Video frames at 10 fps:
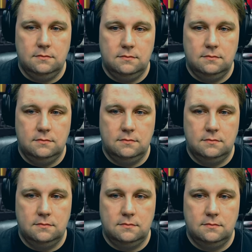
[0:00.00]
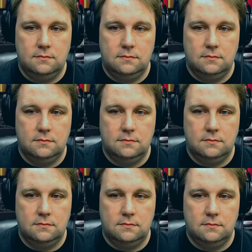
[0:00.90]

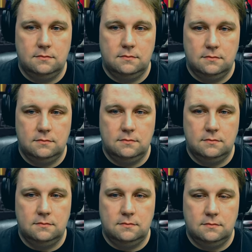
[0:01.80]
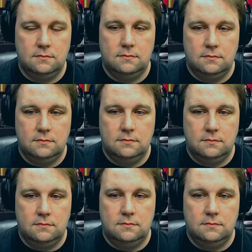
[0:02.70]
No words are spoken by the person on screen.